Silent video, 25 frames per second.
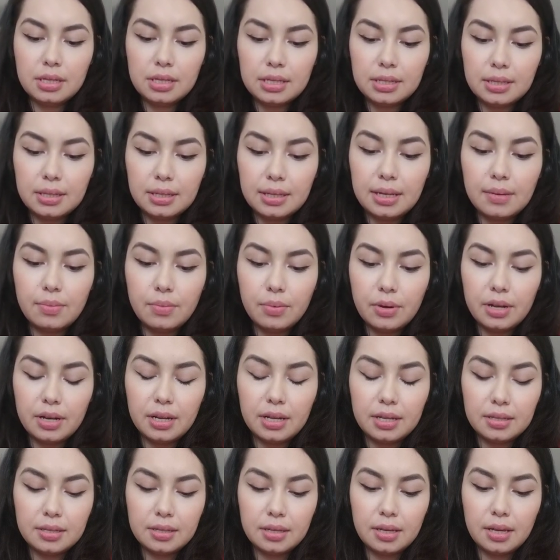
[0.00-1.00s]
does Libra
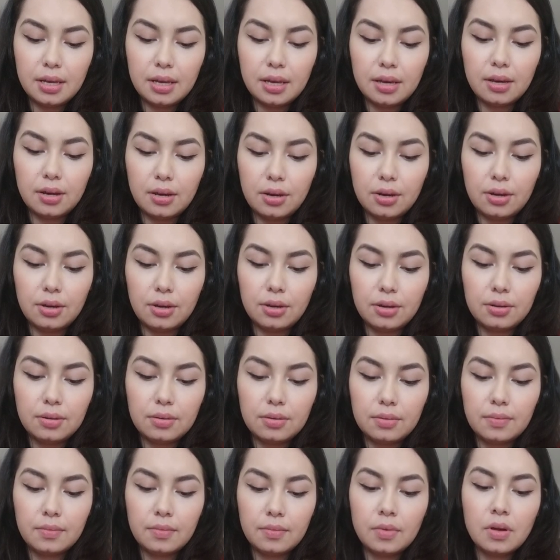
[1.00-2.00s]
need here?
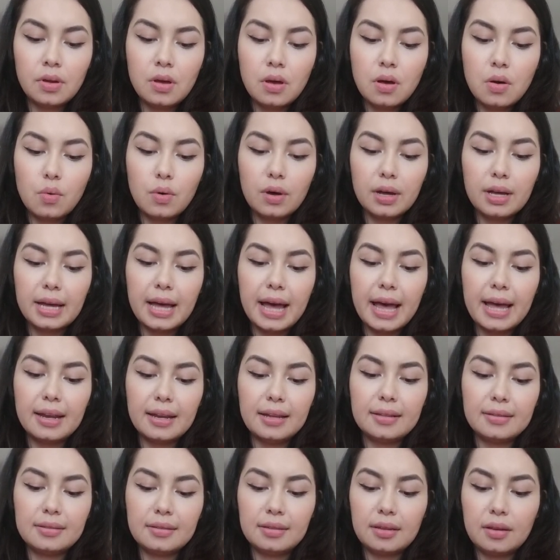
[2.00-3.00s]
What
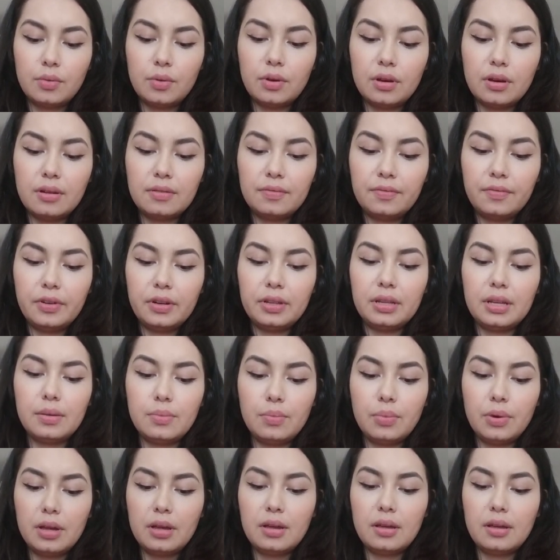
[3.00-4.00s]
guidance can we offer
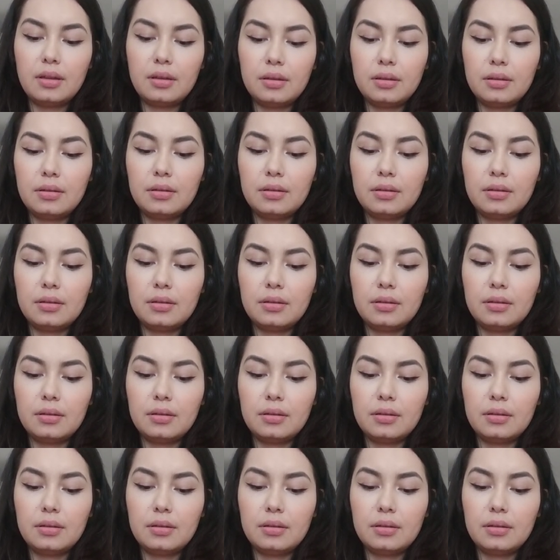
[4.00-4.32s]
Libra